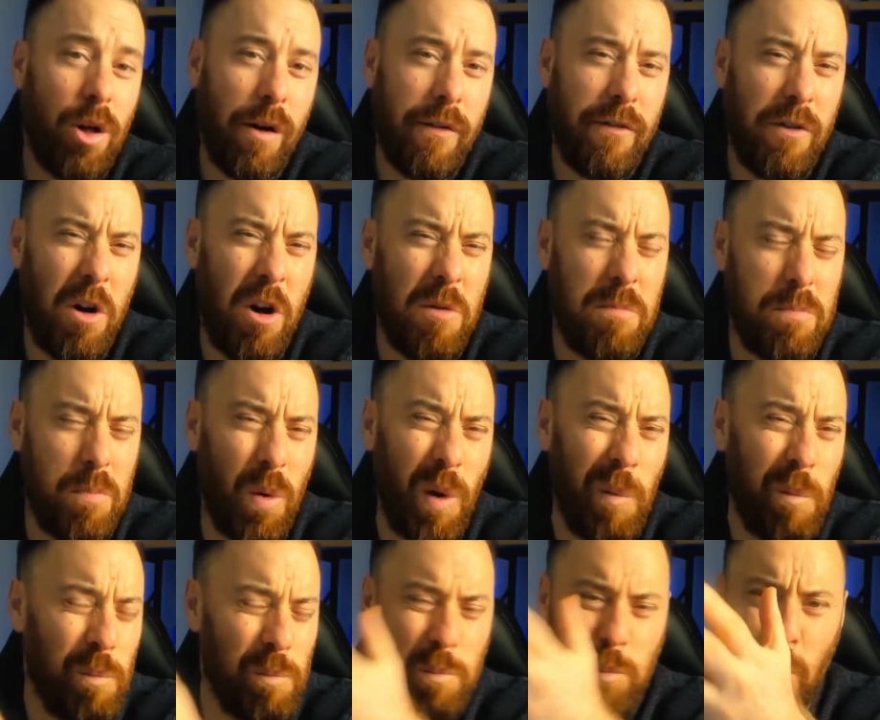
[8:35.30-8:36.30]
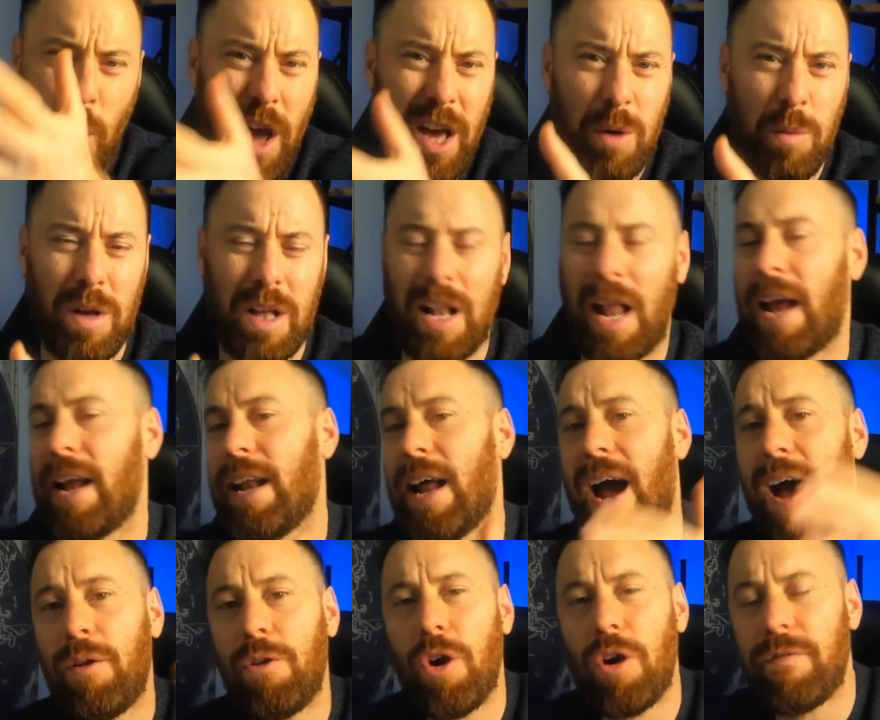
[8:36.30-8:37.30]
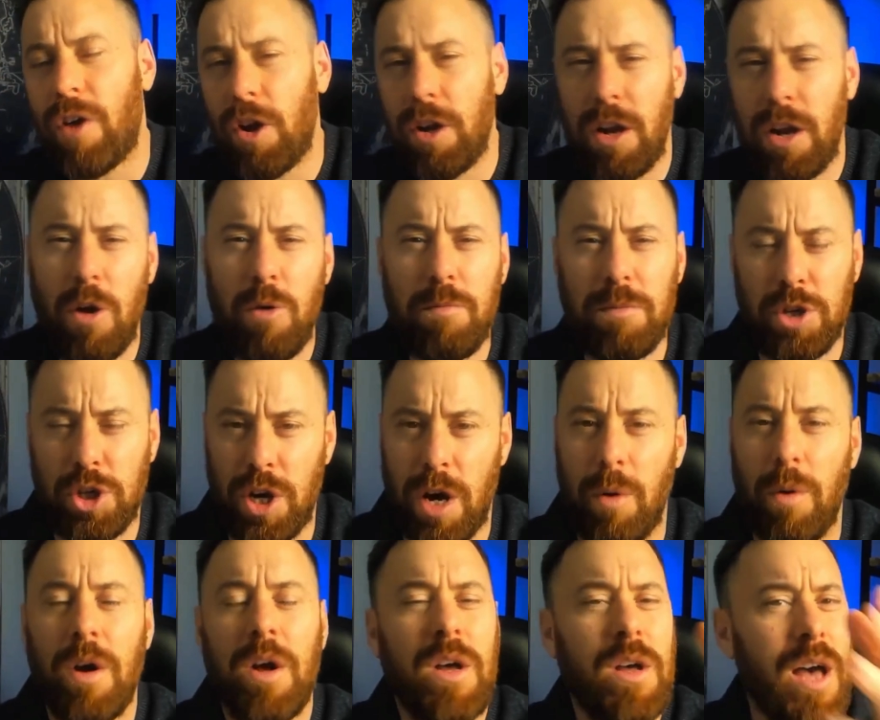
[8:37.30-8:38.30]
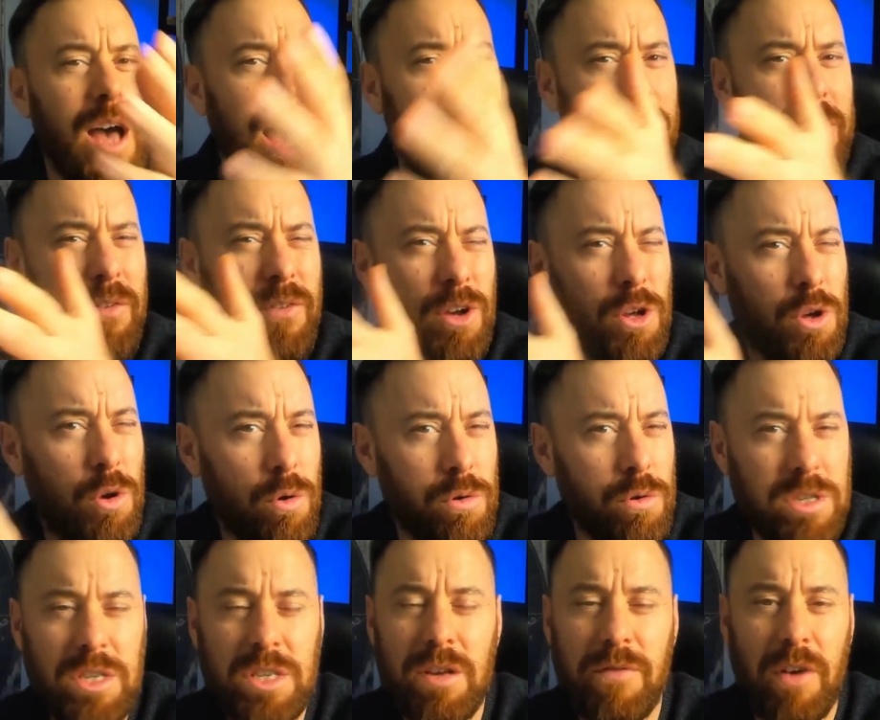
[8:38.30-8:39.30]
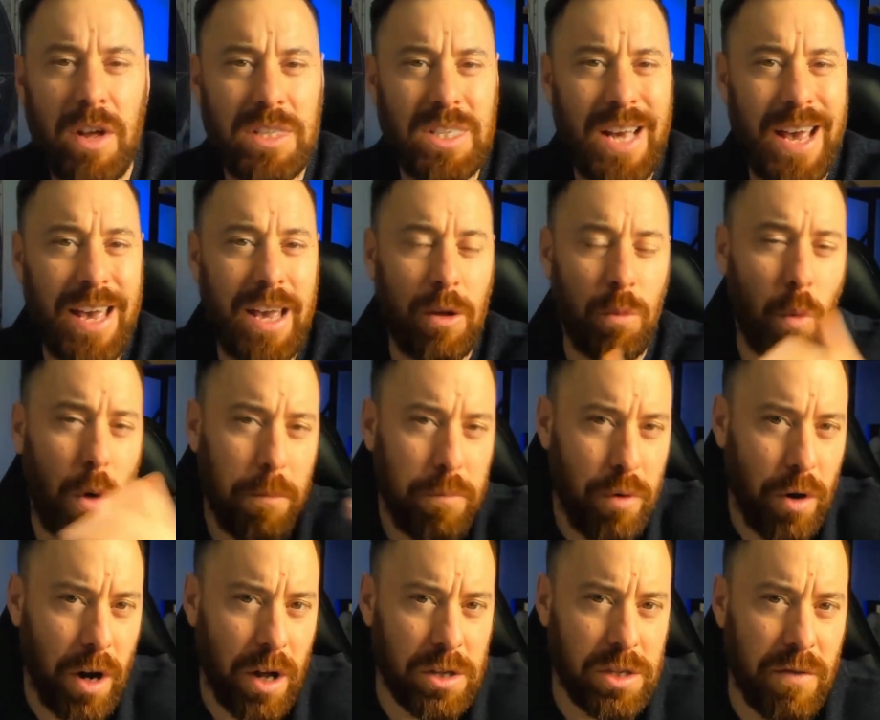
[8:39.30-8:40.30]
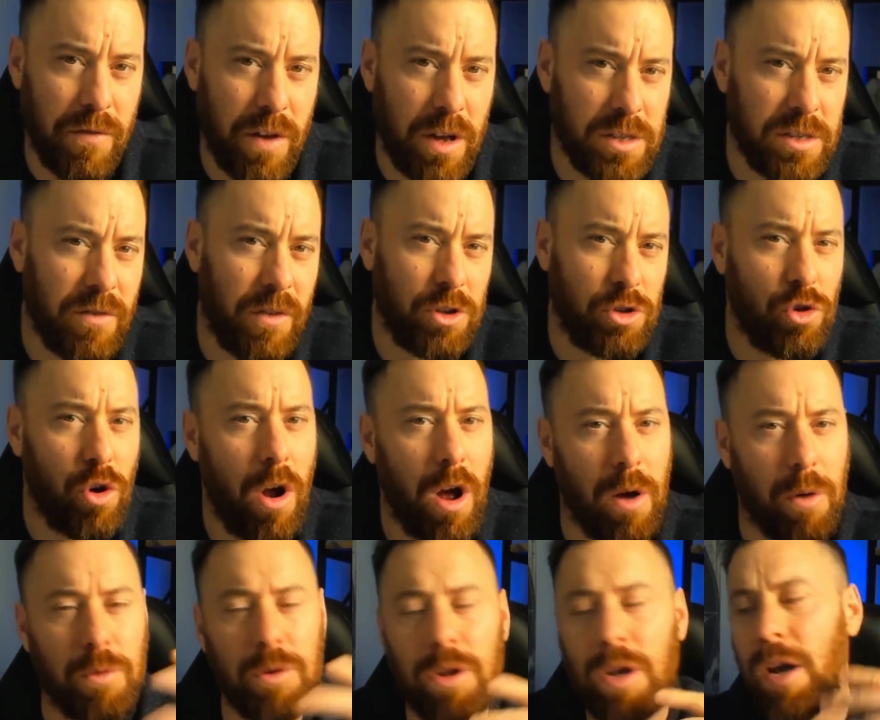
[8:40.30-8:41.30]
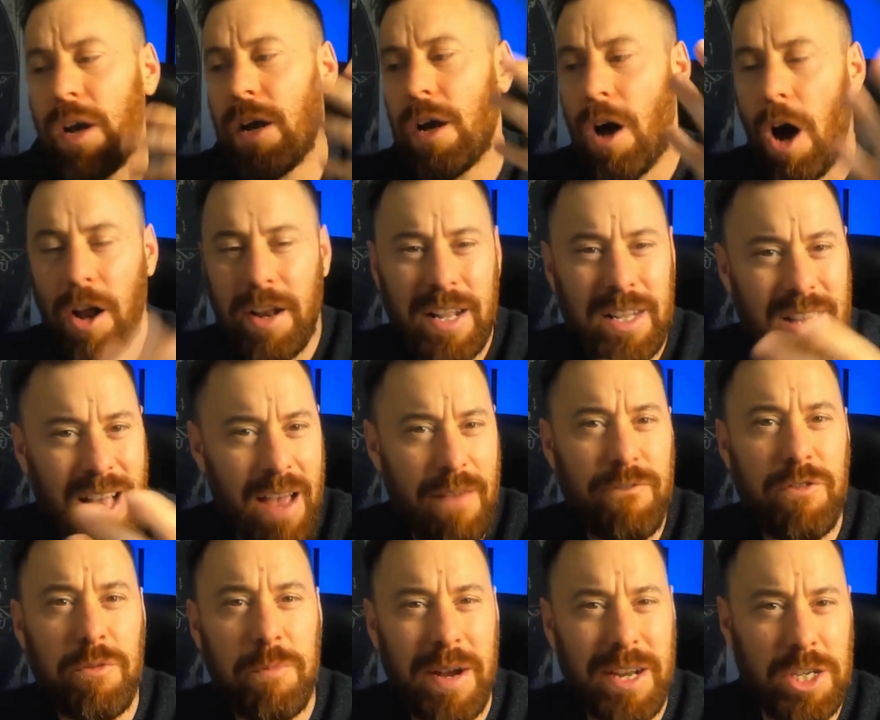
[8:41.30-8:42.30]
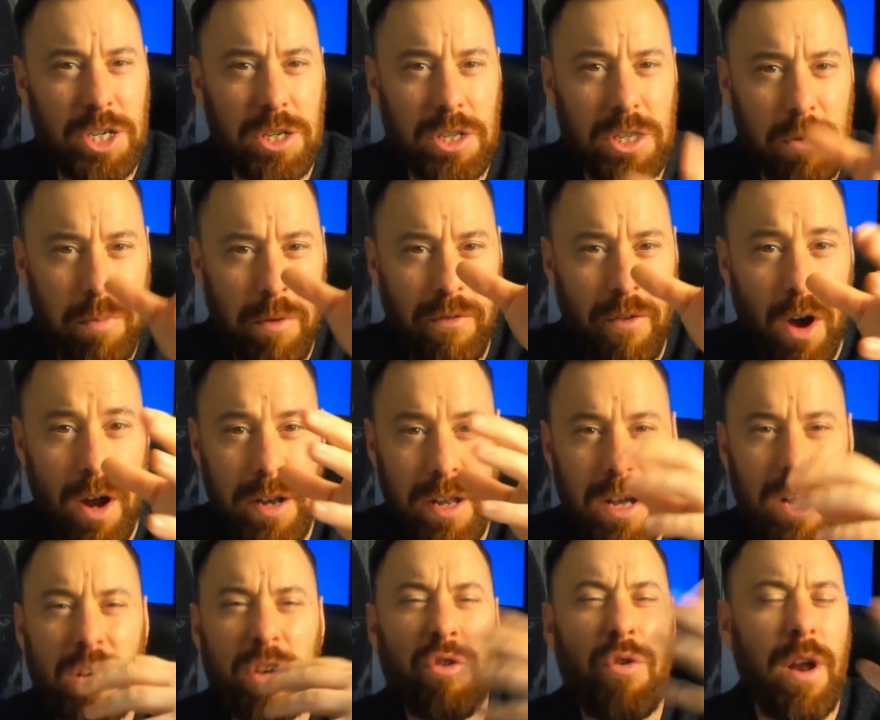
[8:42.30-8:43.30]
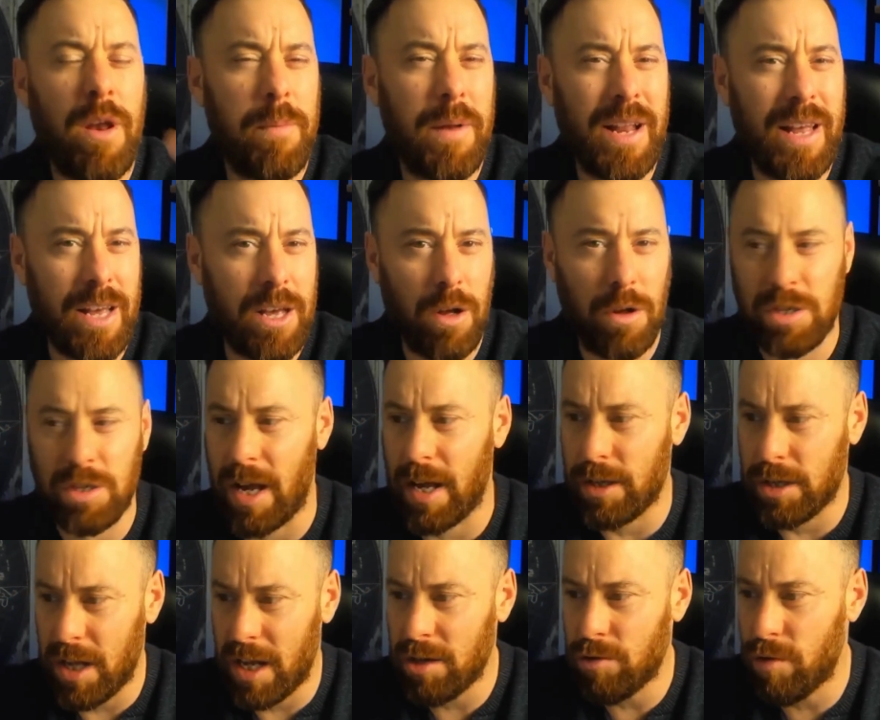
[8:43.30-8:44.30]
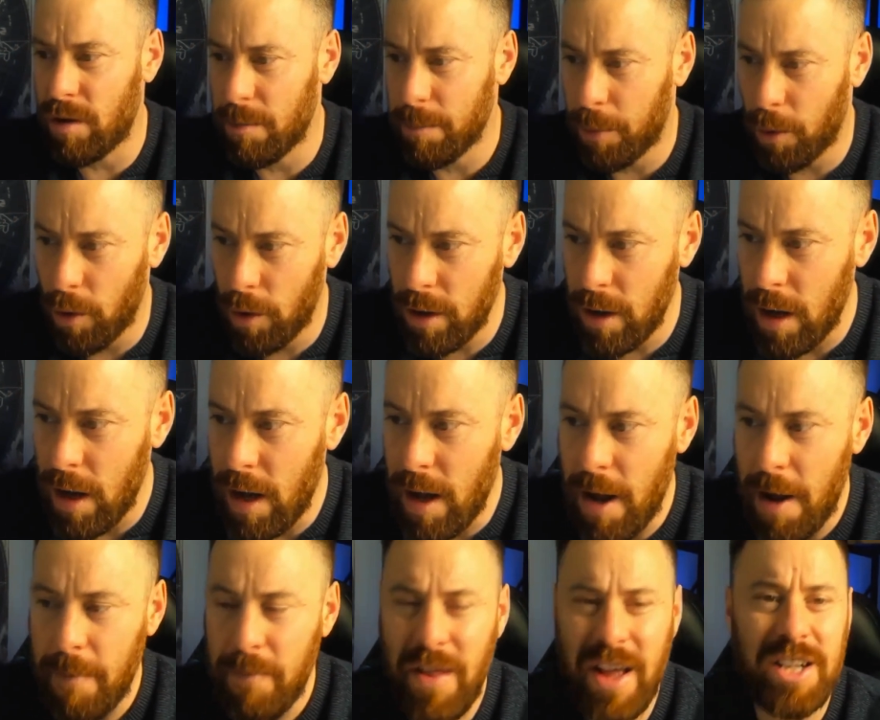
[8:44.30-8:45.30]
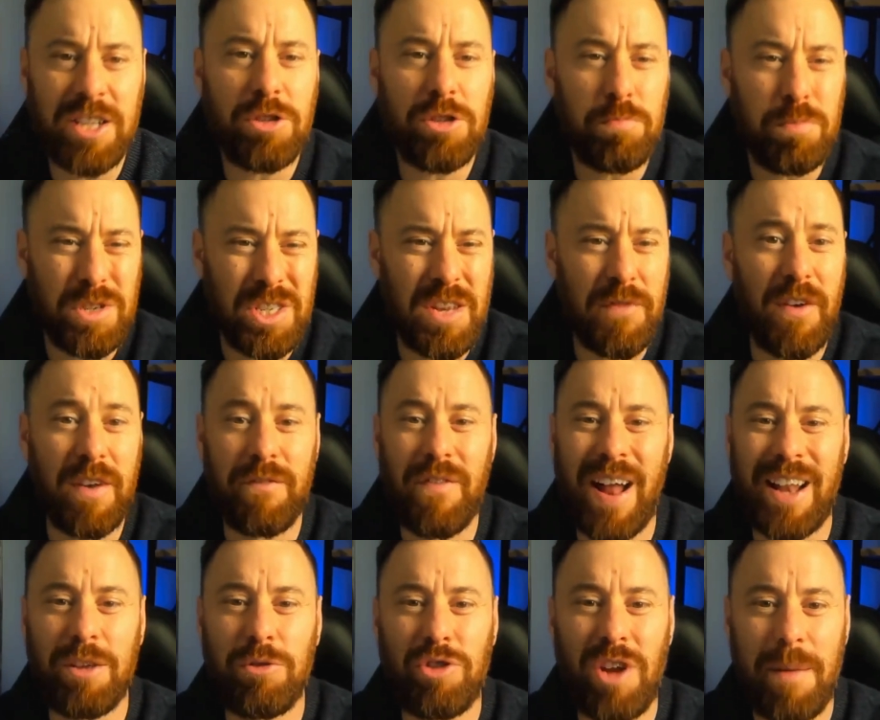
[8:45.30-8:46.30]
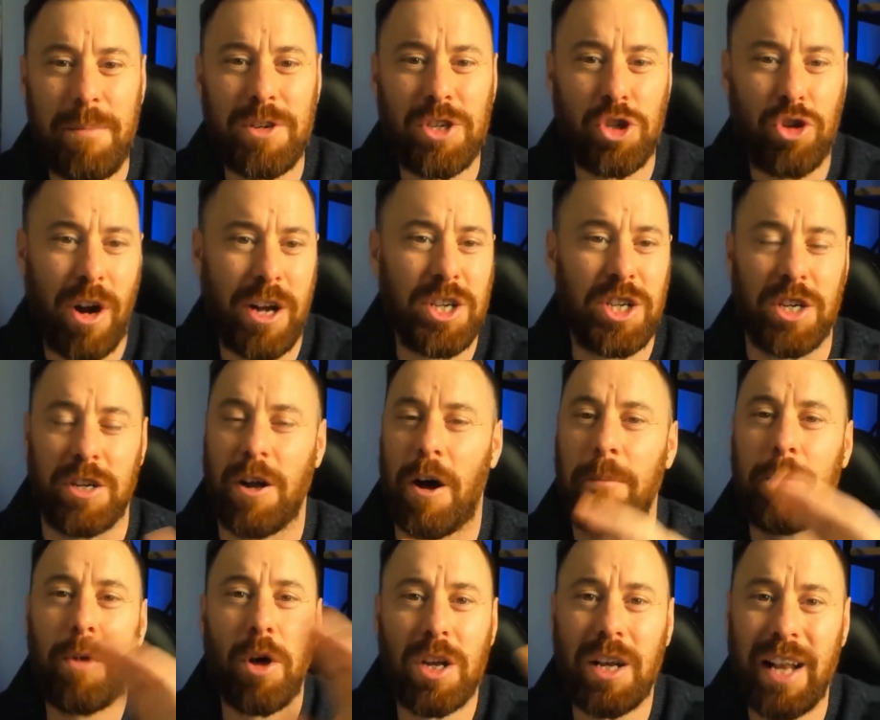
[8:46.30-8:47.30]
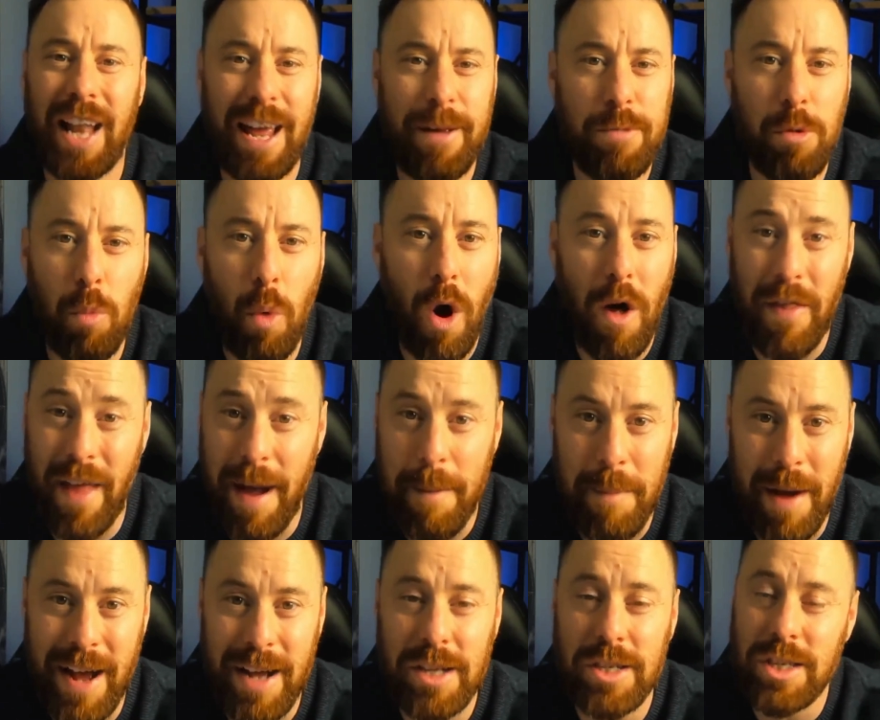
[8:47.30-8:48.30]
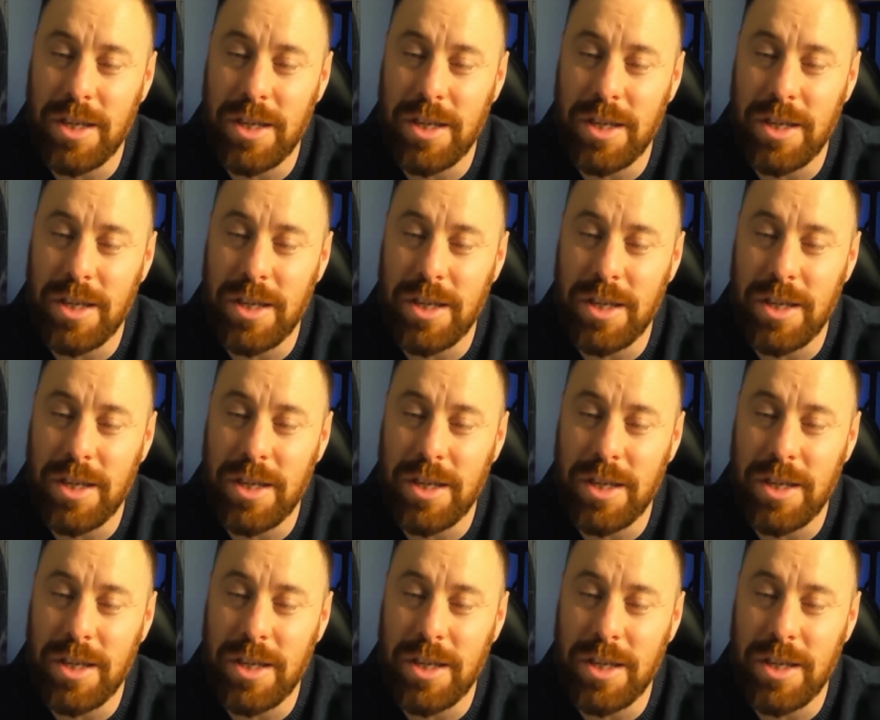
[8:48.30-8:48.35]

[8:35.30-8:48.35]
have I been working with Clayton? How long have I known Michelle? How many of her courses have I taken? What products of hers have I trialed? I need that information to provide credibility context. So that's really important. Then specific value demonstration. I'm not going to label why that matters.